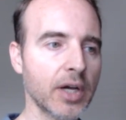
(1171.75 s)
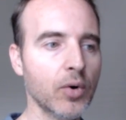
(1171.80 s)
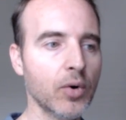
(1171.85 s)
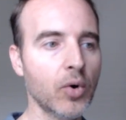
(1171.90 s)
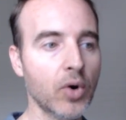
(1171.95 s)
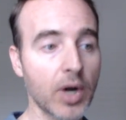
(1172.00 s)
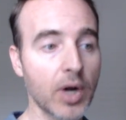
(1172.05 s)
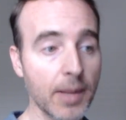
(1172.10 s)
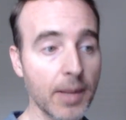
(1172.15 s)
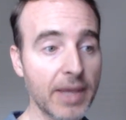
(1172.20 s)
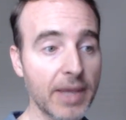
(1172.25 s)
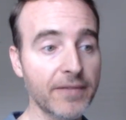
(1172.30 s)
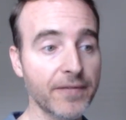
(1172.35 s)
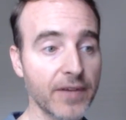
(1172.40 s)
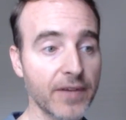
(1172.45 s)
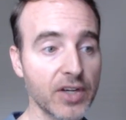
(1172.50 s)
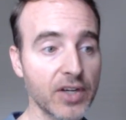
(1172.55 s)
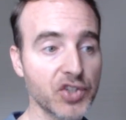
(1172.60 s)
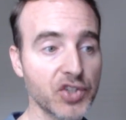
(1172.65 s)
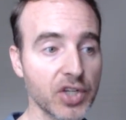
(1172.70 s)
or I may
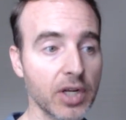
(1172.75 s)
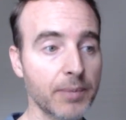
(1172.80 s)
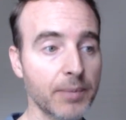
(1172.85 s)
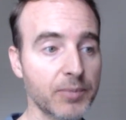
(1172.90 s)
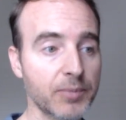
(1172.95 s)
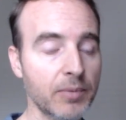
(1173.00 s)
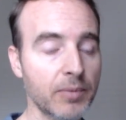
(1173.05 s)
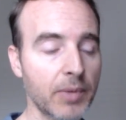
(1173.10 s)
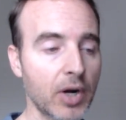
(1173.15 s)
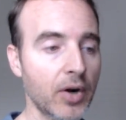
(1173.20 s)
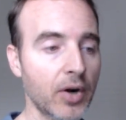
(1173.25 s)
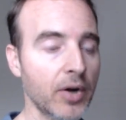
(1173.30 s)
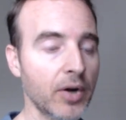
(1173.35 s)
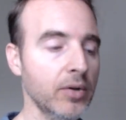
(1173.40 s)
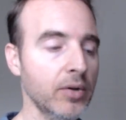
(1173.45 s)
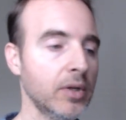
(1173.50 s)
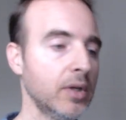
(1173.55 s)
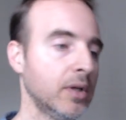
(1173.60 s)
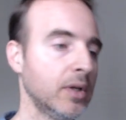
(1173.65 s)
finish it up tomorrow,